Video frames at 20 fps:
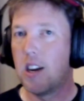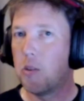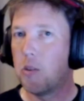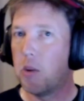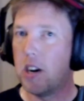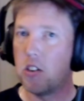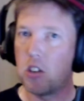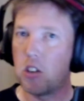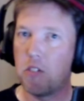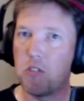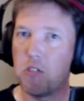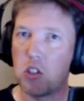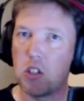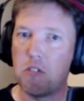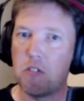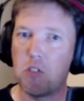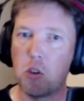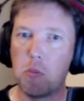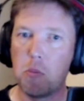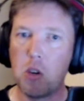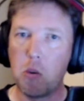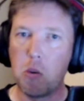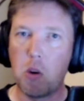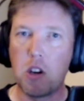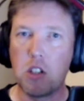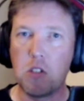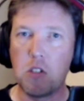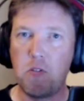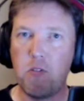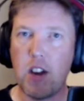whereas obviously Formula
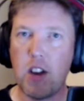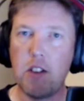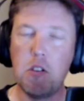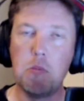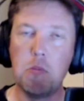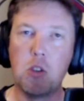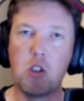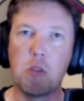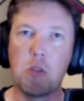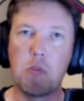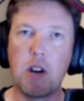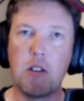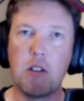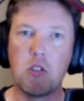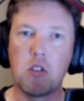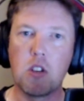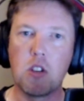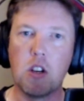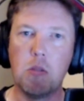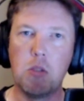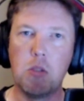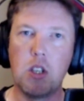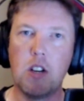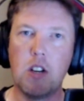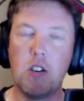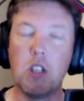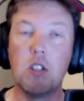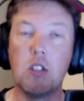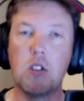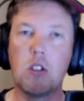One is very much a prototype
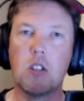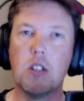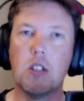series.